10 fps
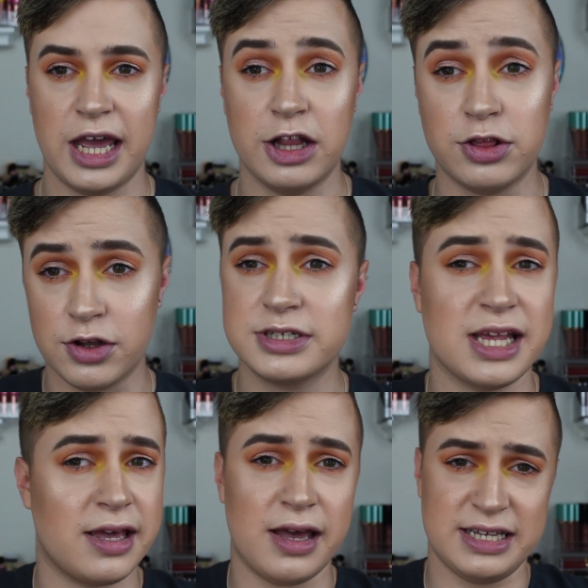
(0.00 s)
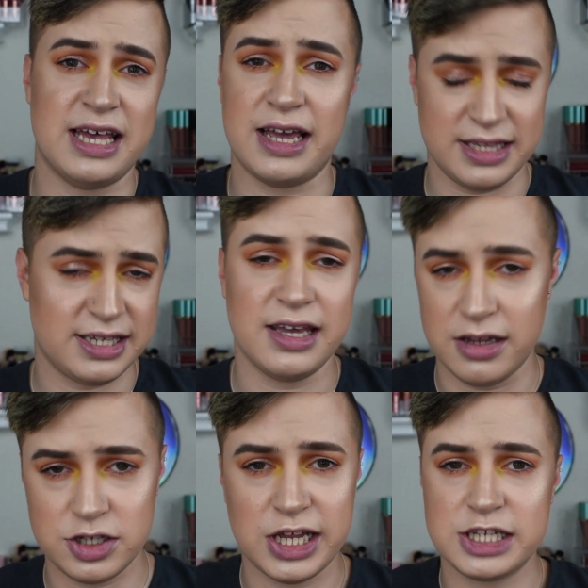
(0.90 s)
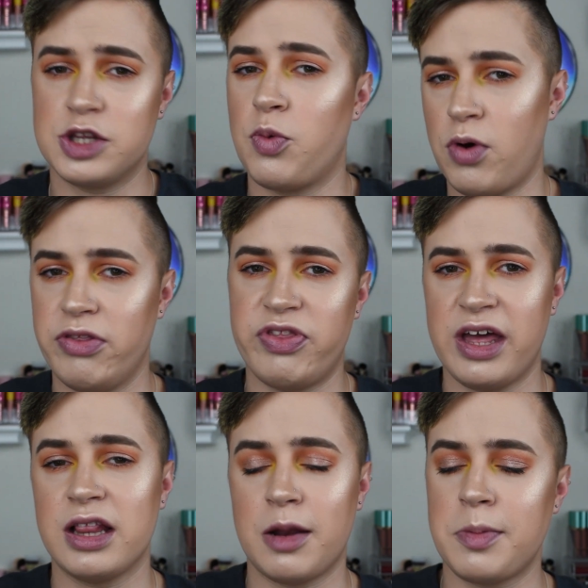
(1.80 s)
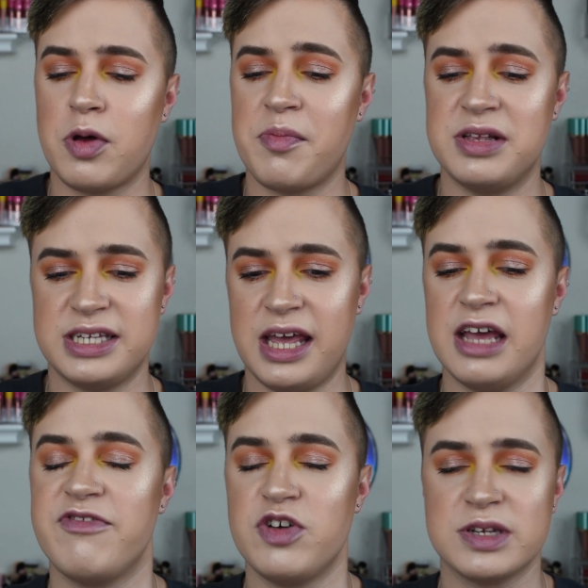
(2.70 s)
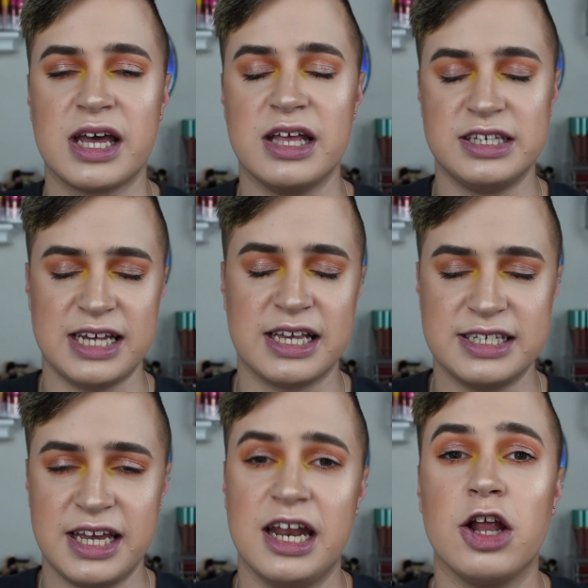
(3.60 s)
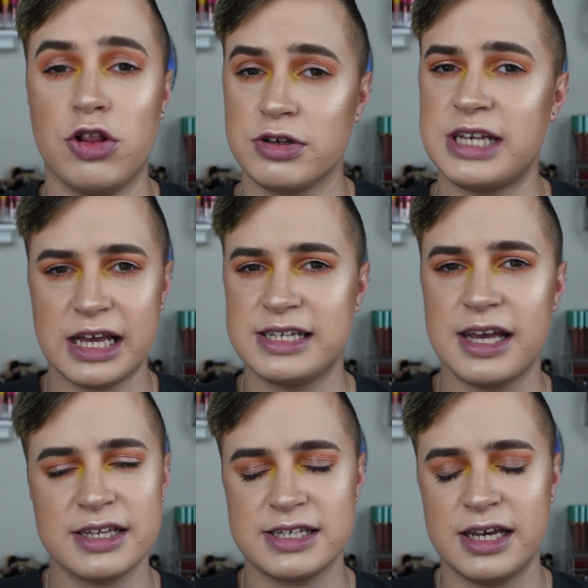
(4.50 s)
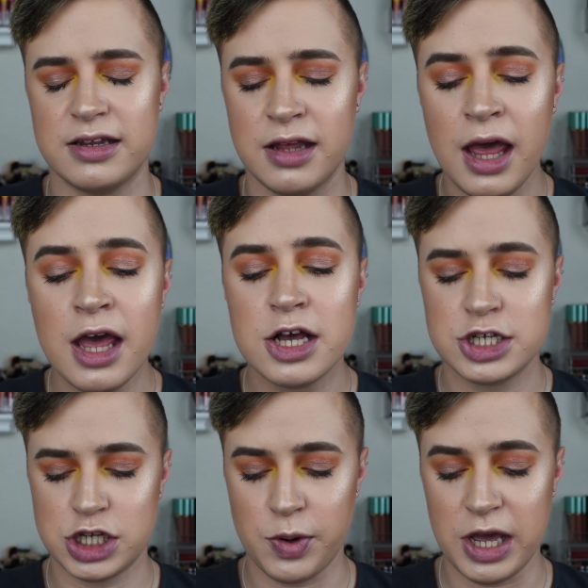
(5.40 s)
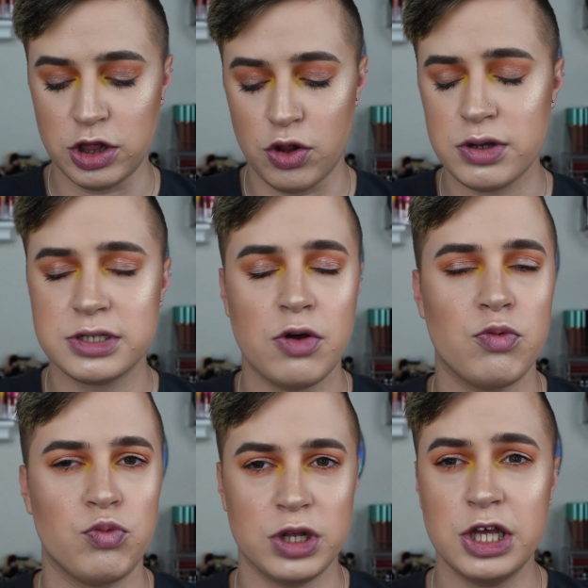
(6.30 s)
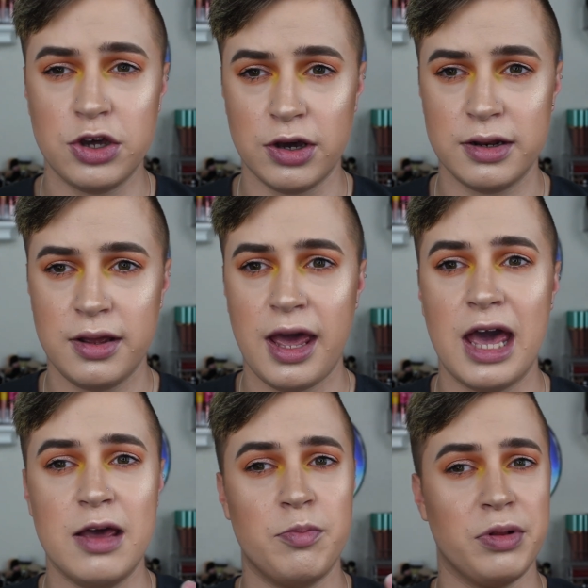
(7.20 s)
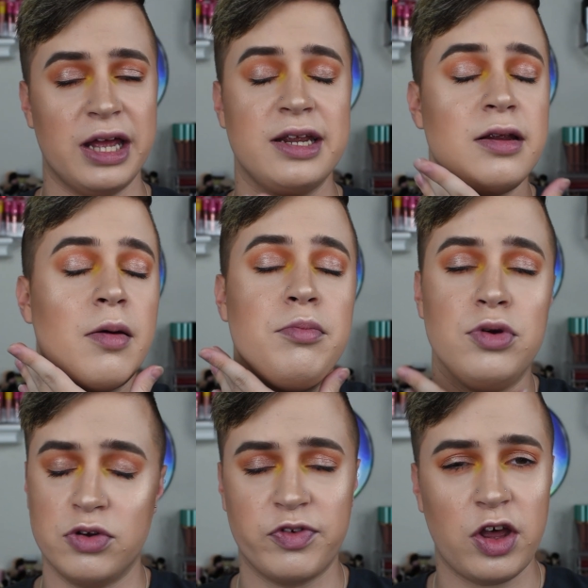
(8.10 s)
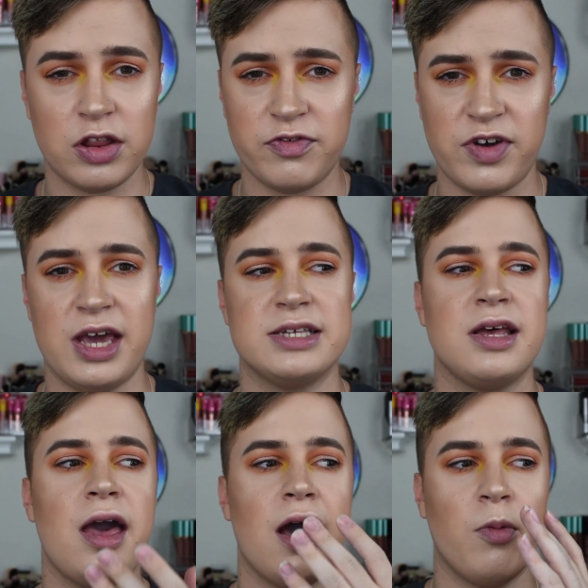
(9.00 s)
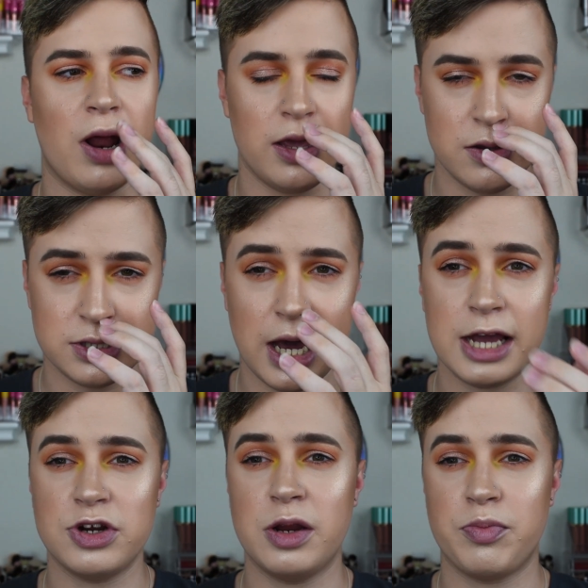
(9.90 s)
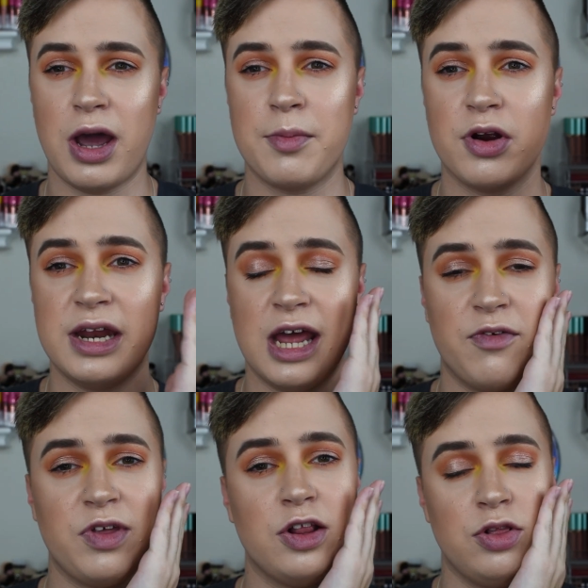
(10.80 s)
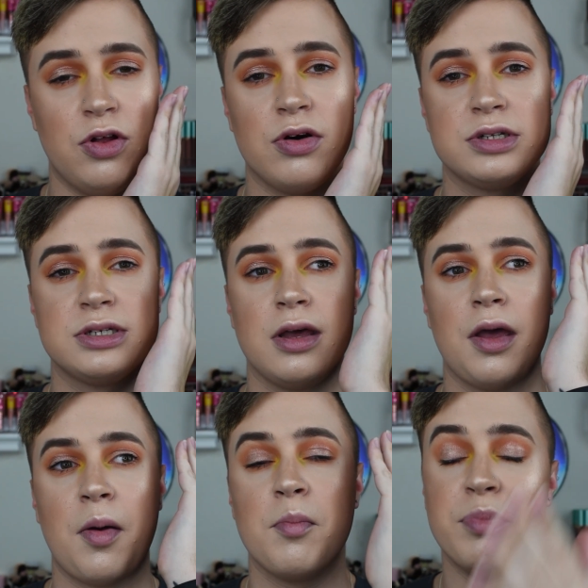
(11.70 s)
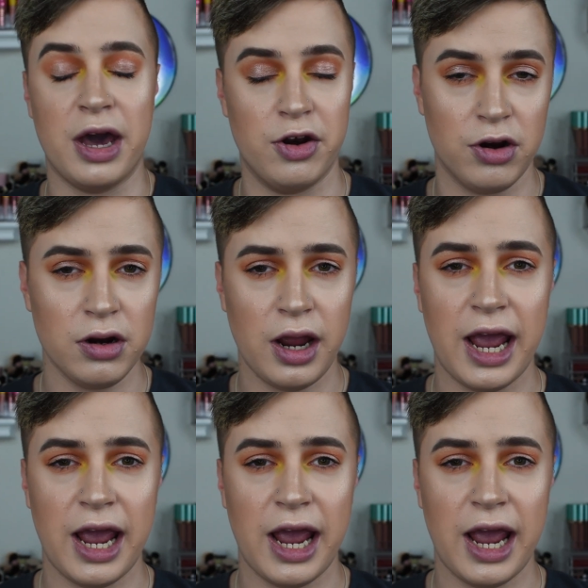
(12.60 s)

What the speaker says: It looks like a second skin. So that's the one thing a lot of people have been saying. It feels like a second skin and it looks like a second skin. So it looks really good. It blended beautifully on the face. When I used a hydrating primer, it definitely looked better.